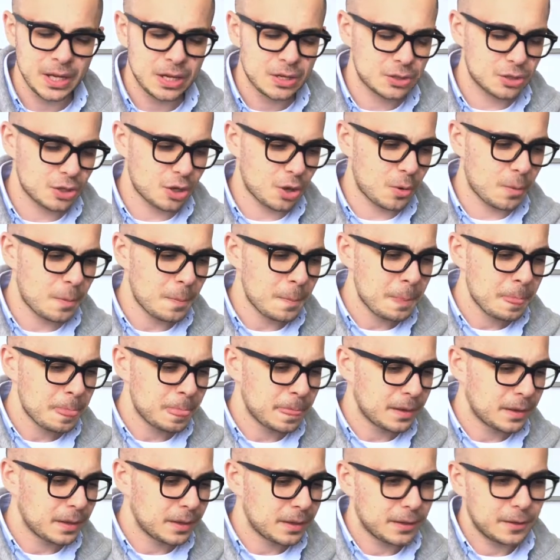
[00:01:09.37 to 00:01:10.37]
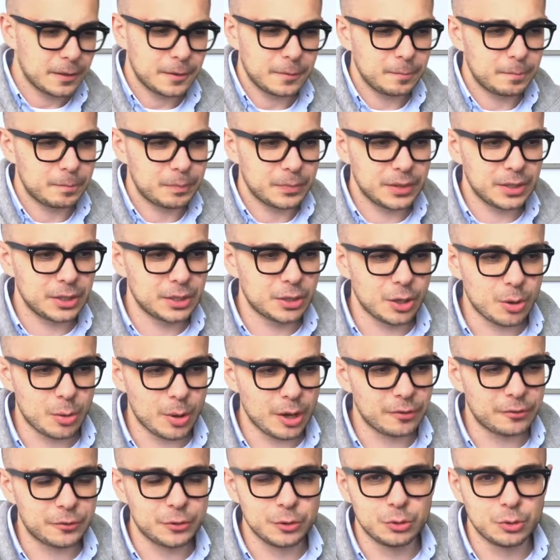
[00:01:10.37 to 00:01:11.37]
So, you know,
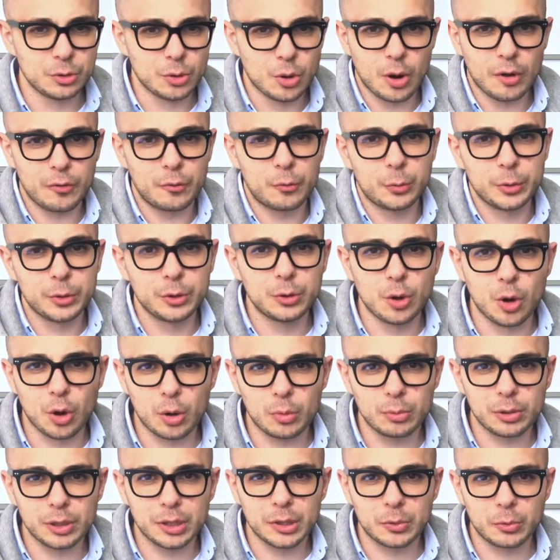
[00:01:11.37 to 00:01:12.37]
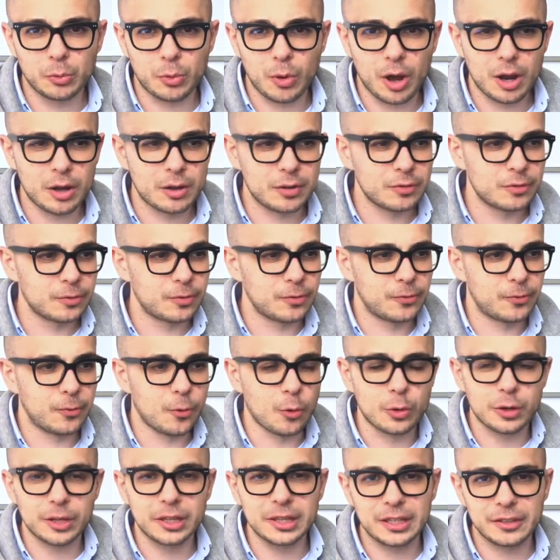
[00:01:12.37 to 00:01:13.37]
if we normally run
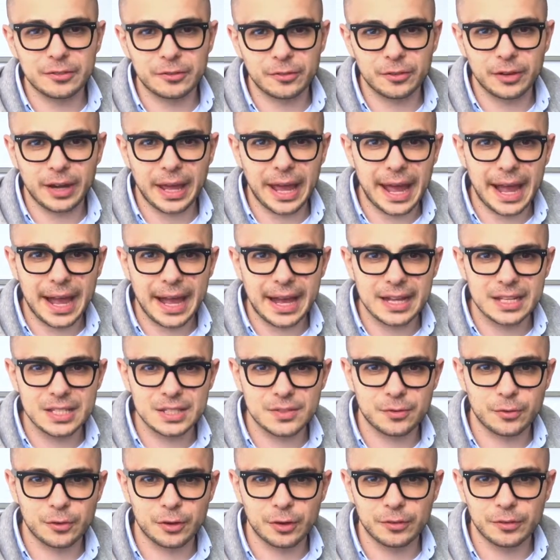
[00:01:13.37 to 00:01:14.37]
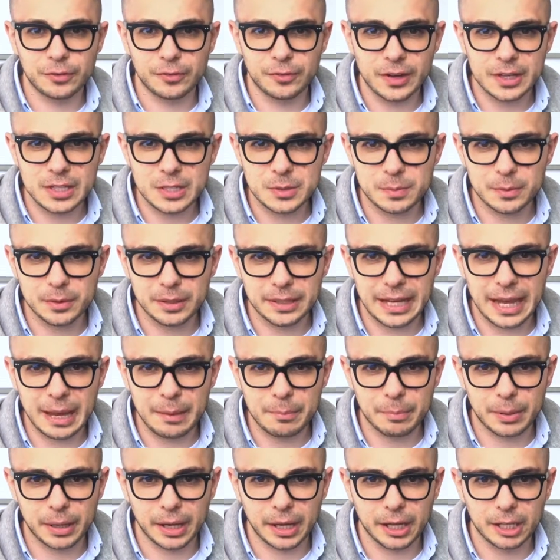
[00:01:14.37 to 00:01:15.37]
40 different ads for a Facebook
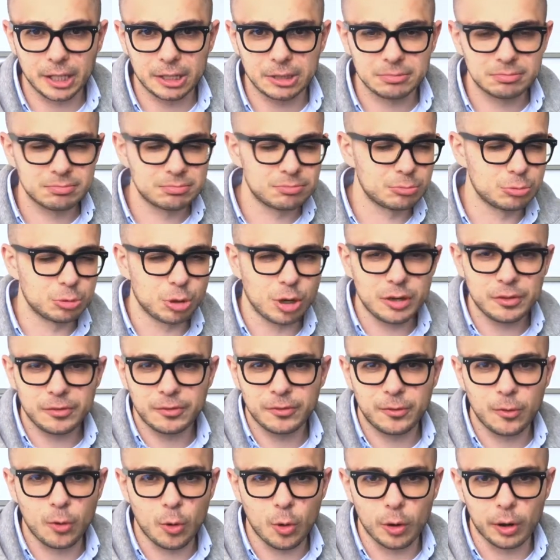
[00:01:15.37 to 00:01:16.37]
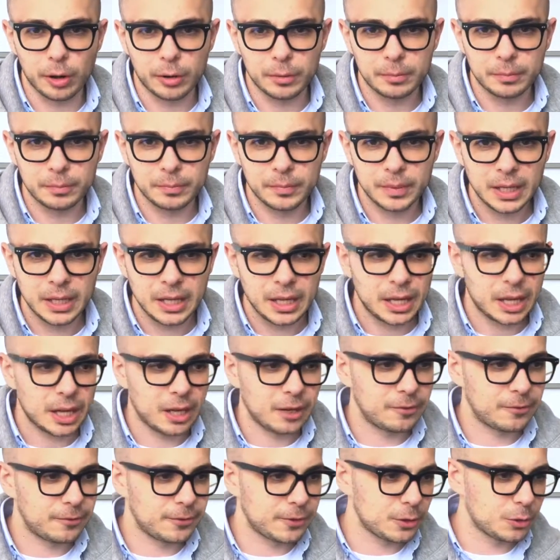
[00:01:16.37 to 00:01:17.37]
campaign, run 4.
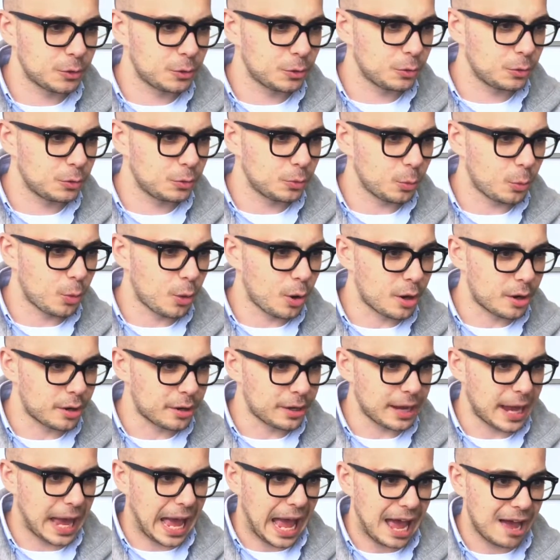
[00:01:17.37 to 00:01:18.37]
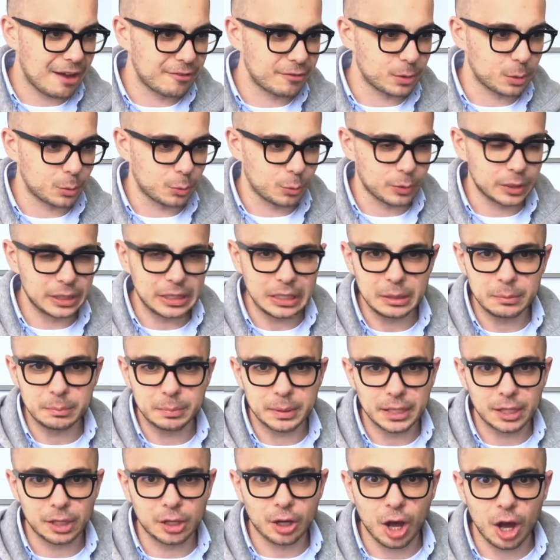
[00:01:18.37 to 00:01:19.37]
If you want to have a really
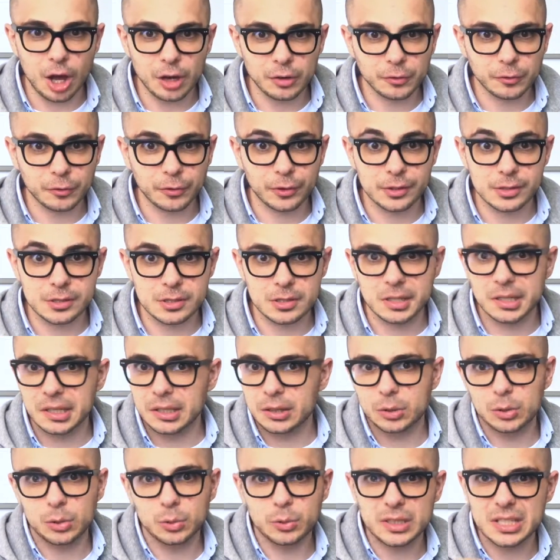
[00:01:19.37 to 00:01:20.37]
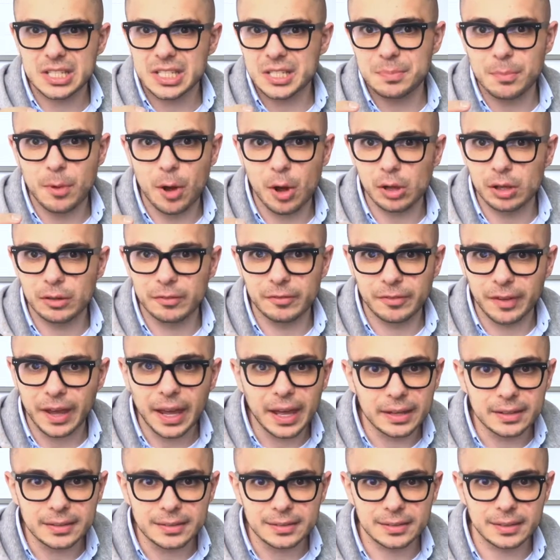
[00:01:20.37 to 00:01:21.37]
big conference, do a small
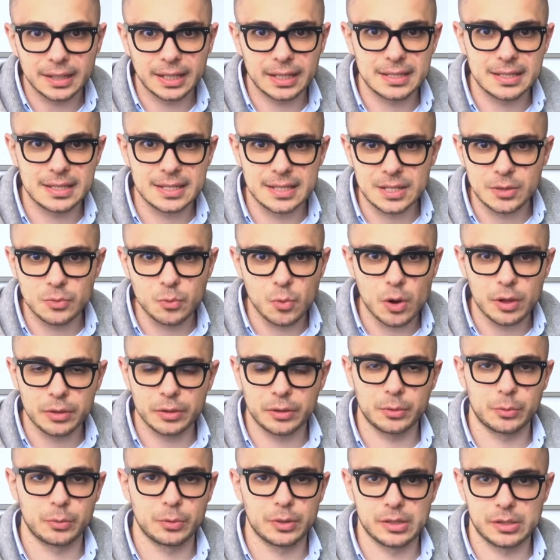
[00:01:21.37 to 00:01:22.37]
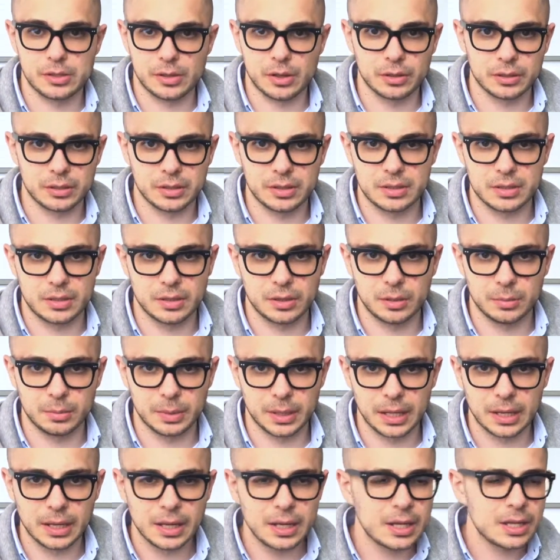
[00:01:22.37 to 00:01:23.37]
event and see what the result is going to
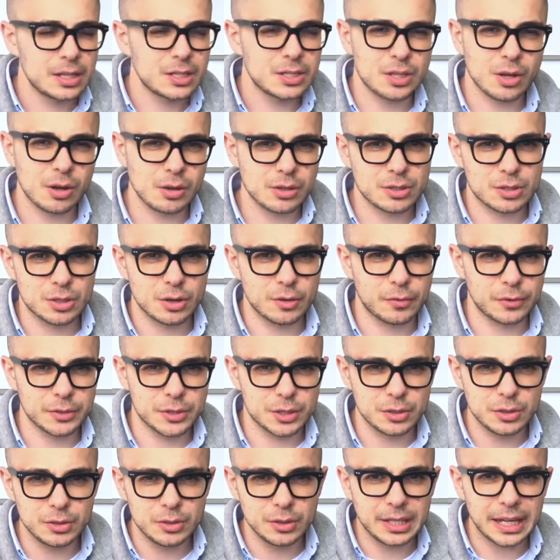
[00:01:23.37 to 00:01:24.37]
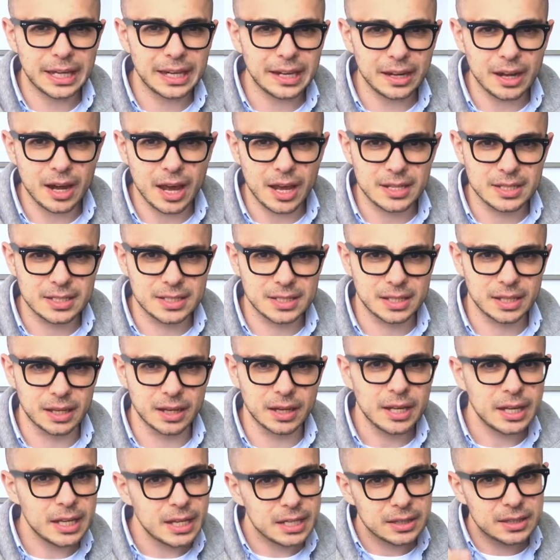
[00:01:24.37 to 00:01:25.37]
be, so on and so forth. So you get an idea.
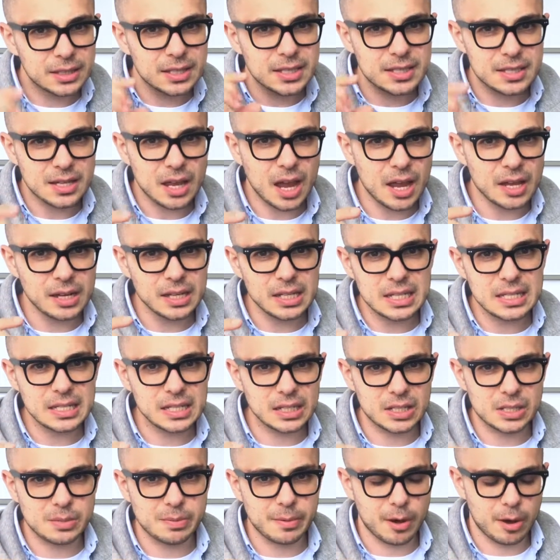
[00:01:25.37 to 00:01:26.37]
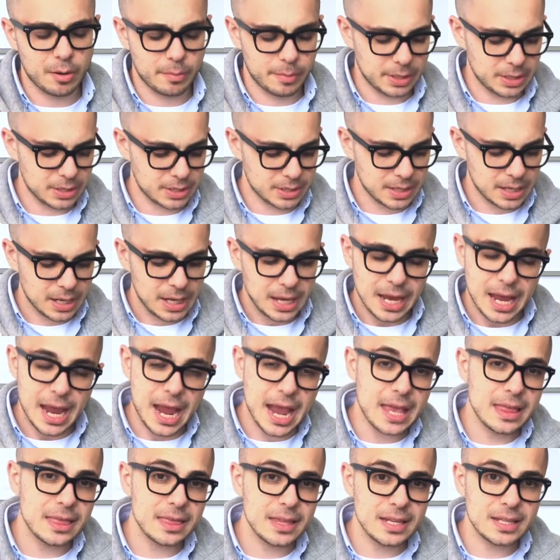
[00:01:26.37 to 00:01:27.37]
Design these experiments.
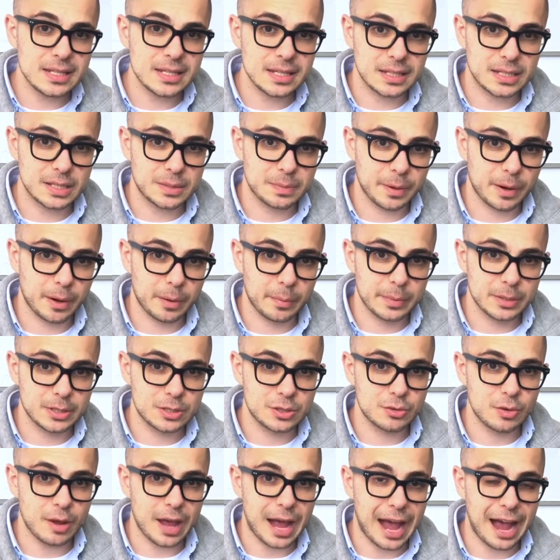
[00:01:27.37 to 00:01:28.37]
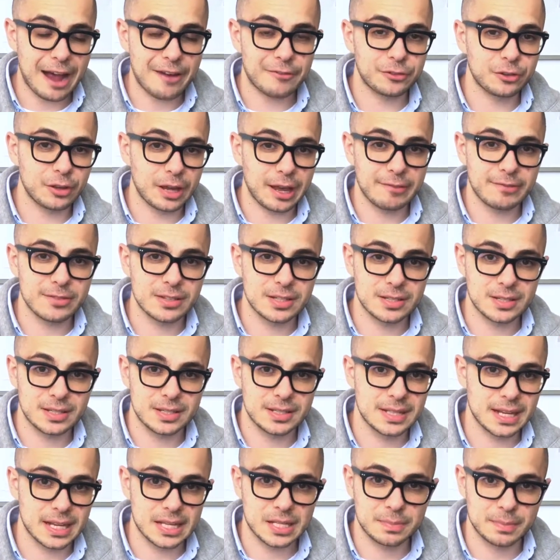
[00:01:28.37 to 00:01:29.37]
In these experiments, you have to have a
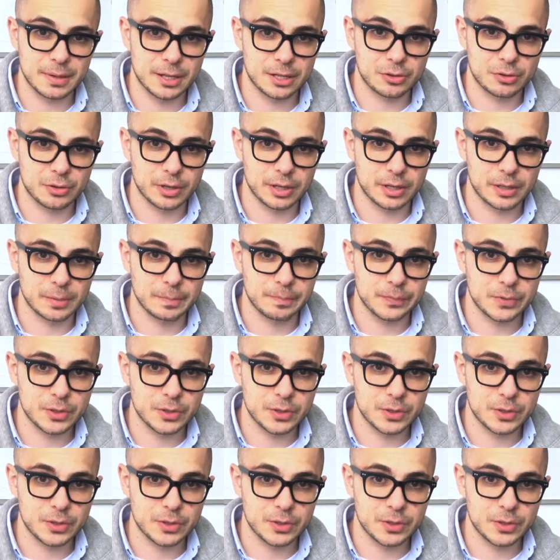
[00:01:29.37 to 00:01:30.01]
success metric.